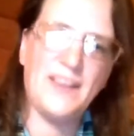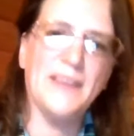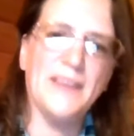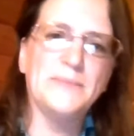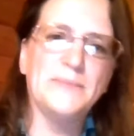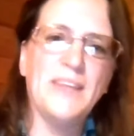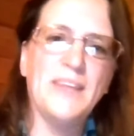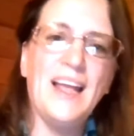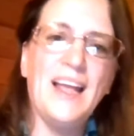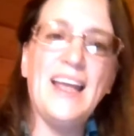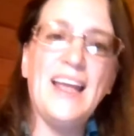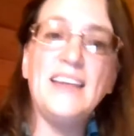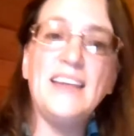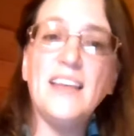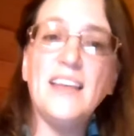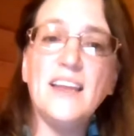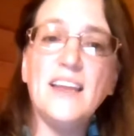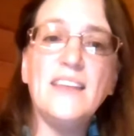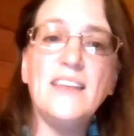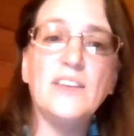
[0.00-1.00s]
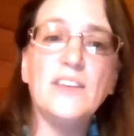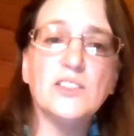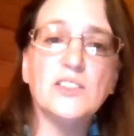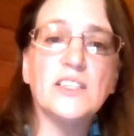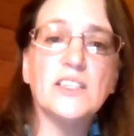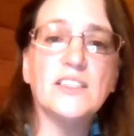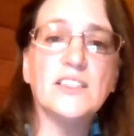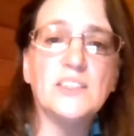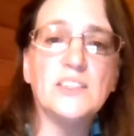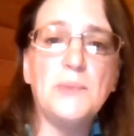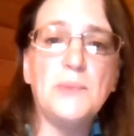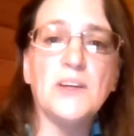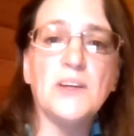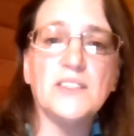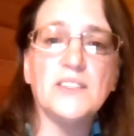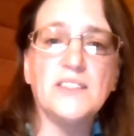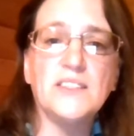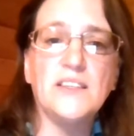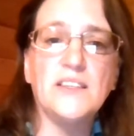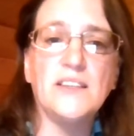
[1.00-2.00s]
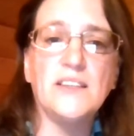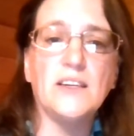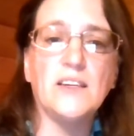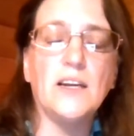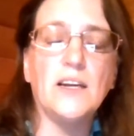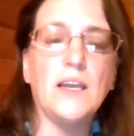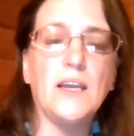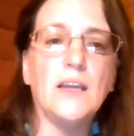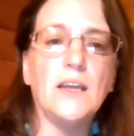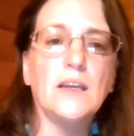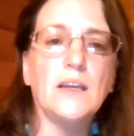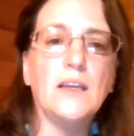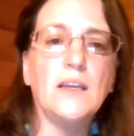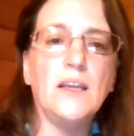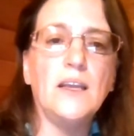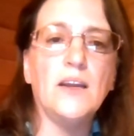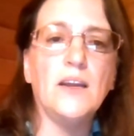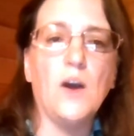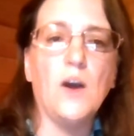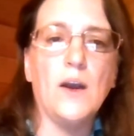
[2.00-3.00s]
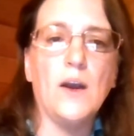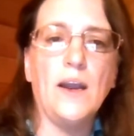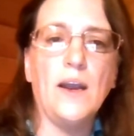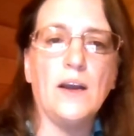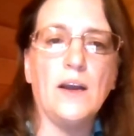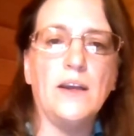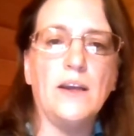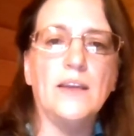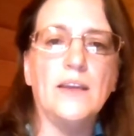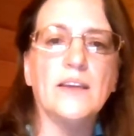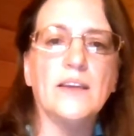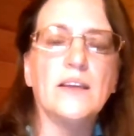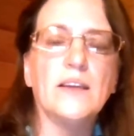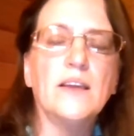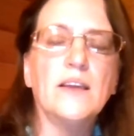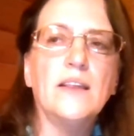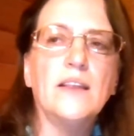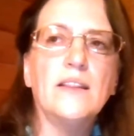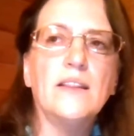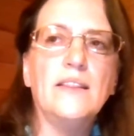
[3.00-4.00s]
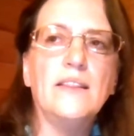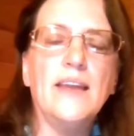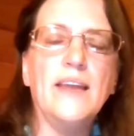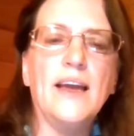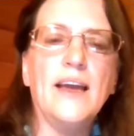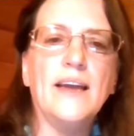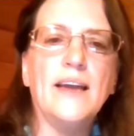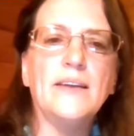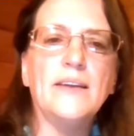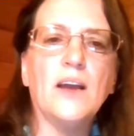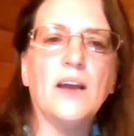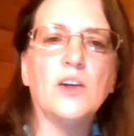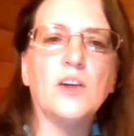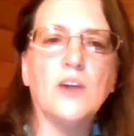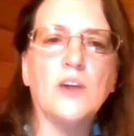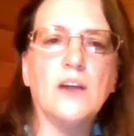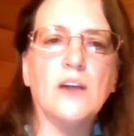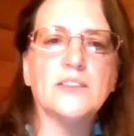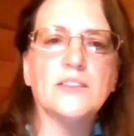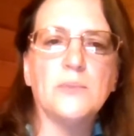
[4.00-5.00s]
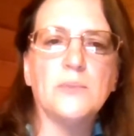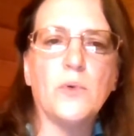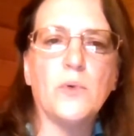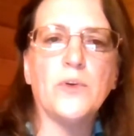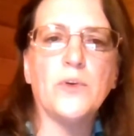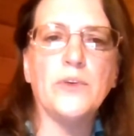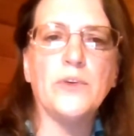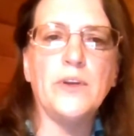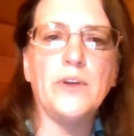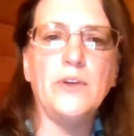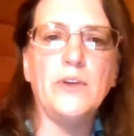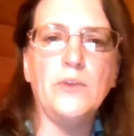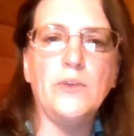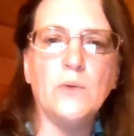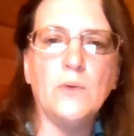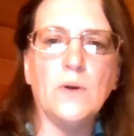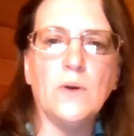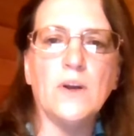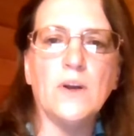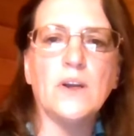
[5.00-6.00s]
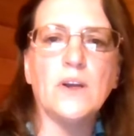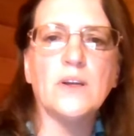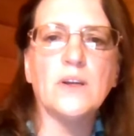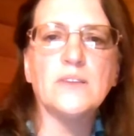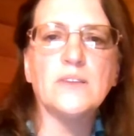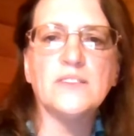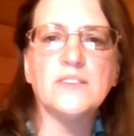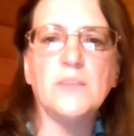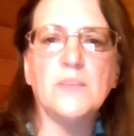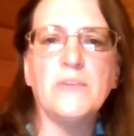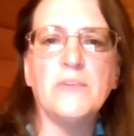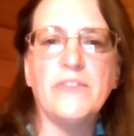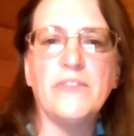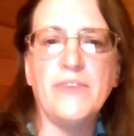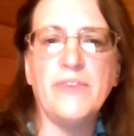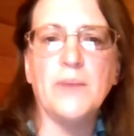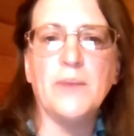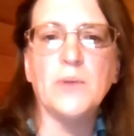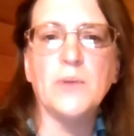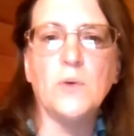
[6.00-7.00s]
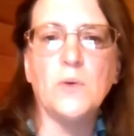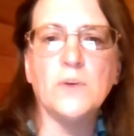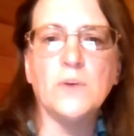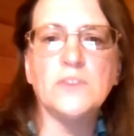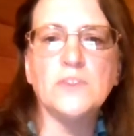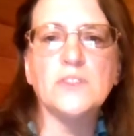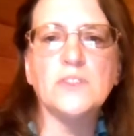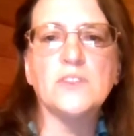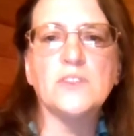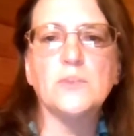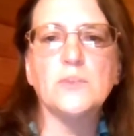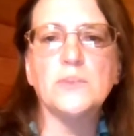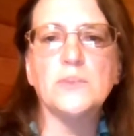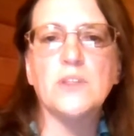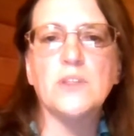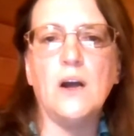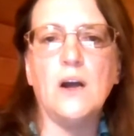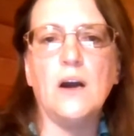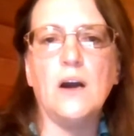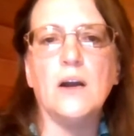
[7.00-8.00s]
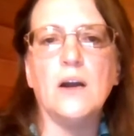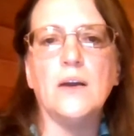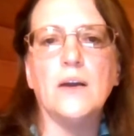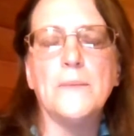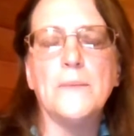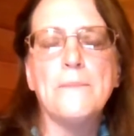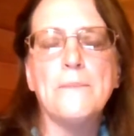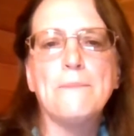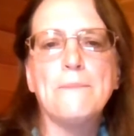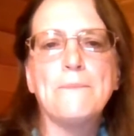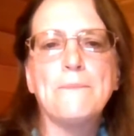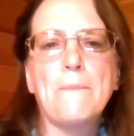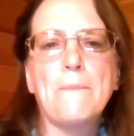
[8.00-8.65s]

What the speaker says: Yeah. And there's a conspiracy theory in our area that across the border in New York, some of the family court systems are